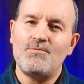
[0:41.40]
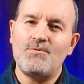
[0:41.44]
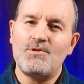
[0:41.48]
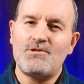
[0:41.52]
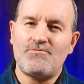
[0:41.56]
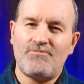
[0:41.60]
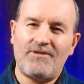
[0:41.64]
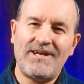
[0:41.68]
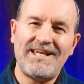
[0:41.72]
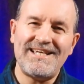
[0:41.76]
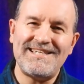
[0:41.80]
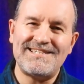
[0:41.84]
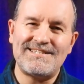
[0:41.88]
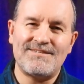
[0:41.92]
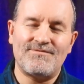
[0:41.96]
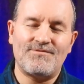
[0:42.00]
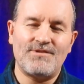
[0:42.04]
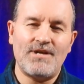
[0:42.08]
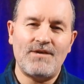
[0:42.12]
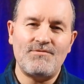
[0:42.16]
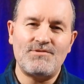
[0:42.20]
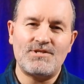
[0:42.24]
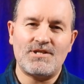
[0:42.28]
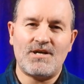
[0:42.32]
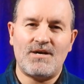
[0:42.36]
With the release of
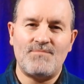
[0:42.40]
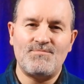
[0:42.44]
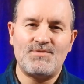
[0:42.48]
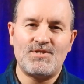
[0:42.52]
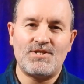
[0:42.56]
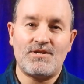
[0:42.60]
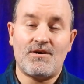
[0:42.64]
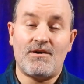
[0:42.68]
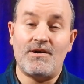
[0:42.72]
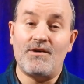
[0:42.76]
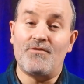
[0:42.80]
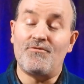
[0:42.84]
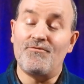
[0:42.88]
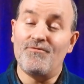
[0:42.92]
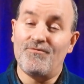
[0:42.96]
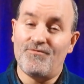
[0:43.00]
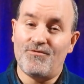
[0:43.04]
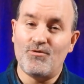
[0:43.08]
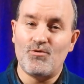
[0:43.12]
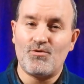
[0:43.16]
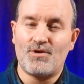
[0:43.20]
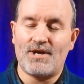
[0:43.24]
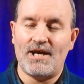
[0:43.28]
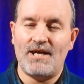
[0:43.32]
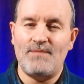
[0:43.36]
No Time to Die on
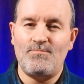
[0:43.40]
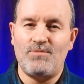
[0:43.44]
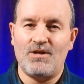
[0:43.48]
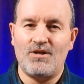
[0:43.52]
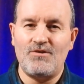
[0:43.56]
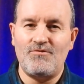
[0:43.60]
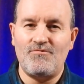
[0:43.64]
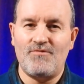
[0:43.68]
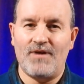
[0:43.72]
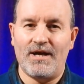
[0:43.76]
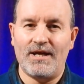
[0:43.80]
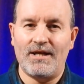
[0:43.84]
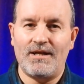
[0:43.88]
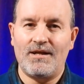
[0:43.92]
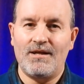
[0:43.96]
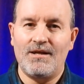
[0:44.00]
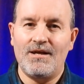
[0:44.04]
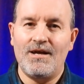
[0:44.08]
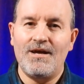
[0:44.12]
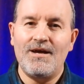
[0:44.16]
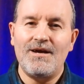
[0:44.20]
4K Blu-ray,